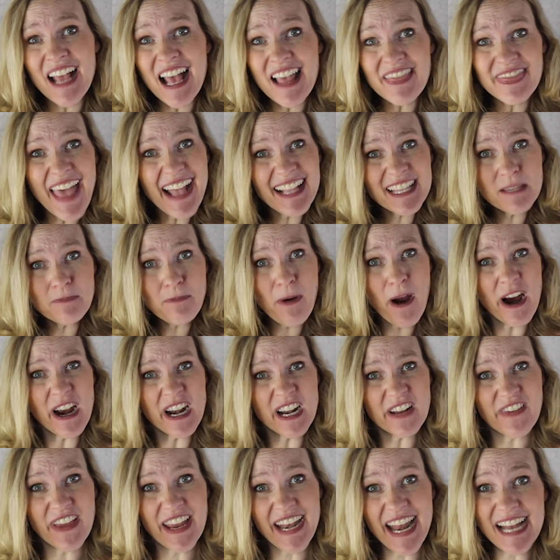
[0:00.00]
That's part
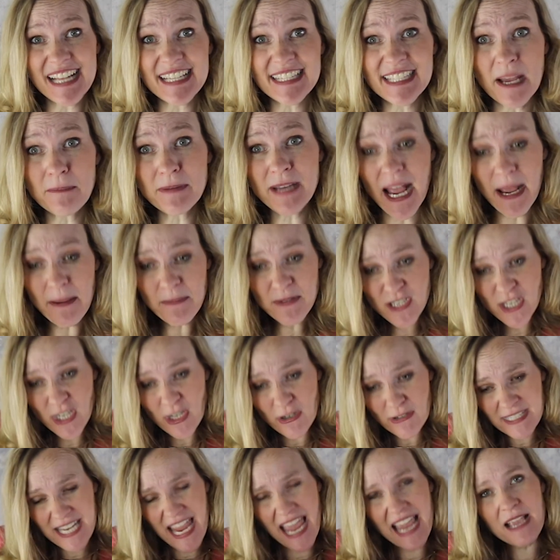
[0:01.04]
of it, and sometimes you
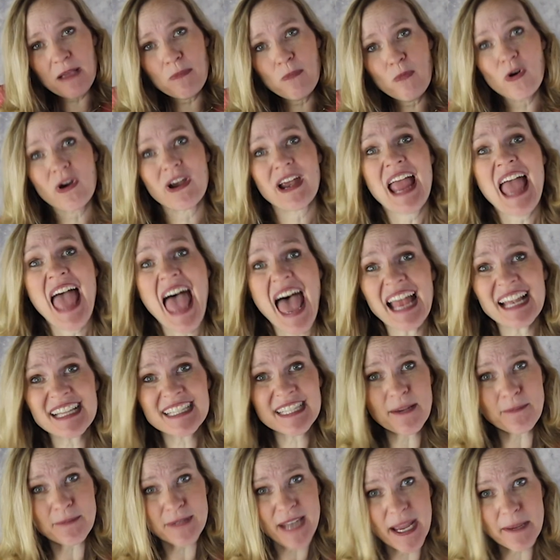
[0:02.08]
take more, and
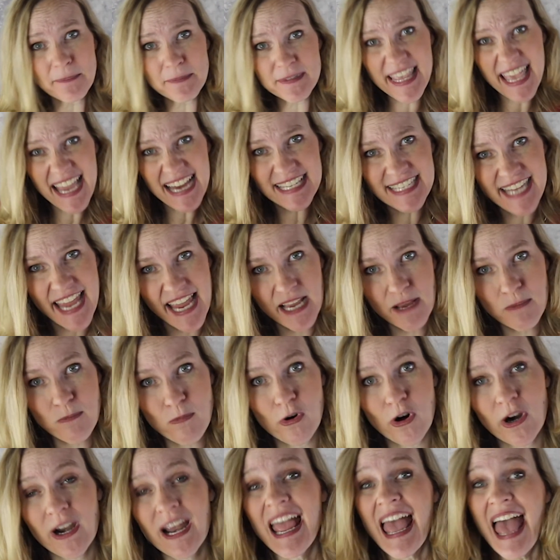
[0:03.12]
sometimes they take
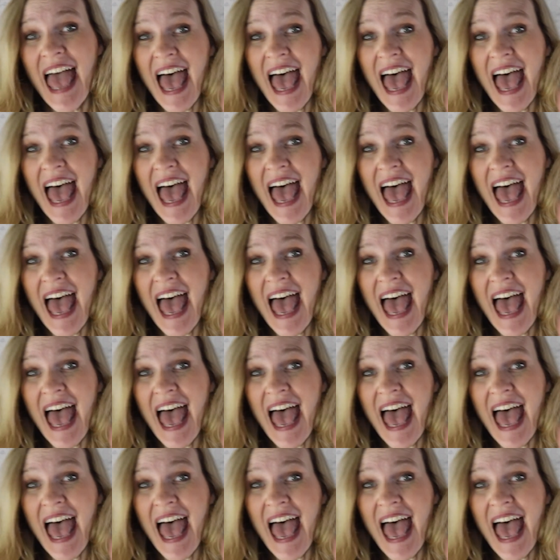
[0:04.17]
more,